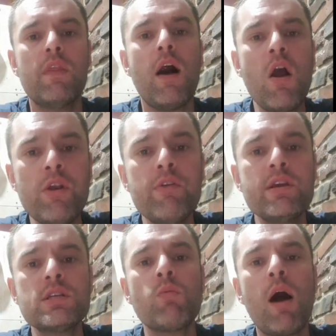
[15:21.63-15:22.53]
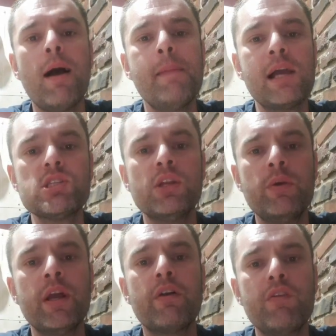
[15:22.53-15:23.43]
The only reason why I'm actually
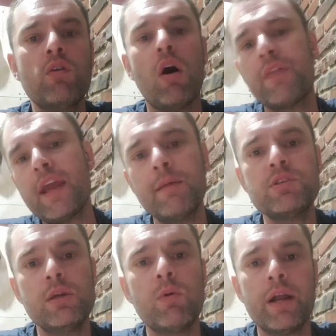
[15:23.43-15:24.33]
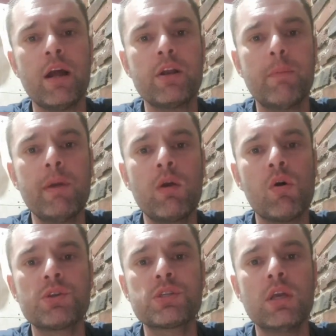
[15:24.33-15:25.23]
doing a review on the Mg100,
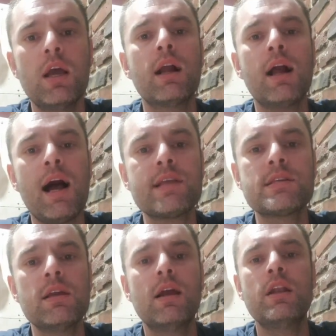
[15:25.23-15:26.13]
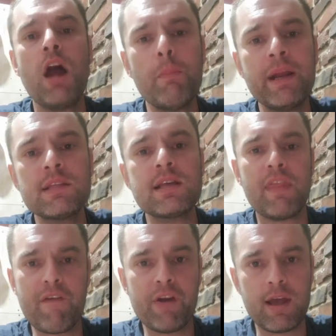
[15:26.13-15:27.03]
because guys, nobody in
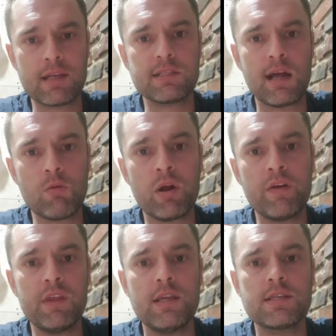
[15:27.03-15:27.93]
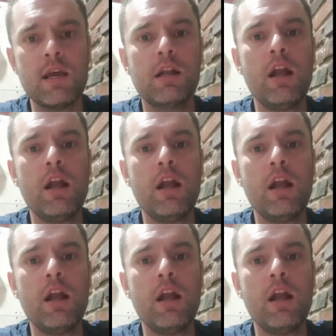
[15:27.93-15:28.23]
South Africa has done one of these.